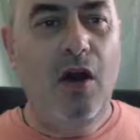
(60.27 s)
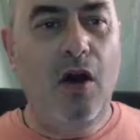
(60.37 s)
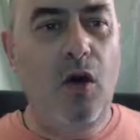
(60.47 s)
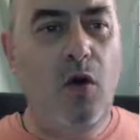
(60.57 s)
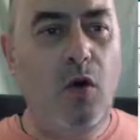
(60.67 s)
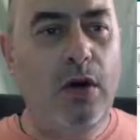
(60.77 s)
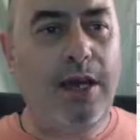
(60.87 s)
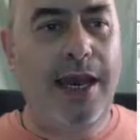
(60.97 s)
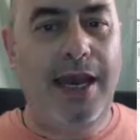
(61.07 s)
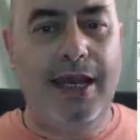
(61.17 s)

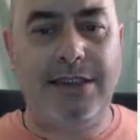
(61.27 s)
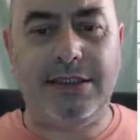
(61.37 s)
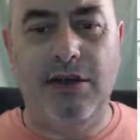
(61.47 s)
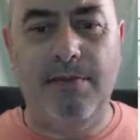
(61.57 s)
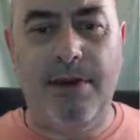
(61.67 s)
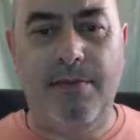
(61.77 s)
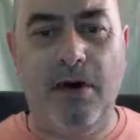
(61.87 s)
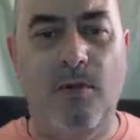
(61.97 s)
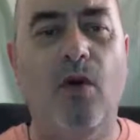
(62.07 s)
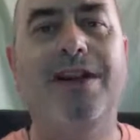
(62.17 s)
Okay, so
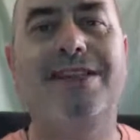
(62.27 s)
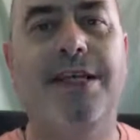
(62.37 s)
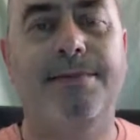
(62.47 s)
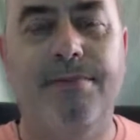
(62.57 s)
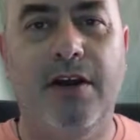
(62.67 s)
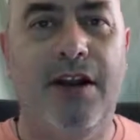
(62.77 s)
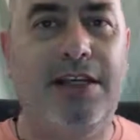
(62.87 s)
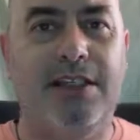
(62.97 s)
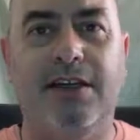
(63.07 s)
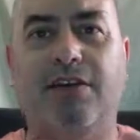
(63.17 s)
memberhub, what is it?
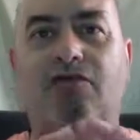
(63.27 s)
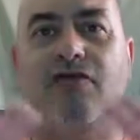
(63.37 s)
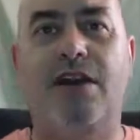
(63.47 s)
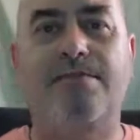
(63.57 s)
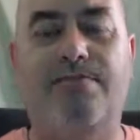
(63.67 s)
It's a great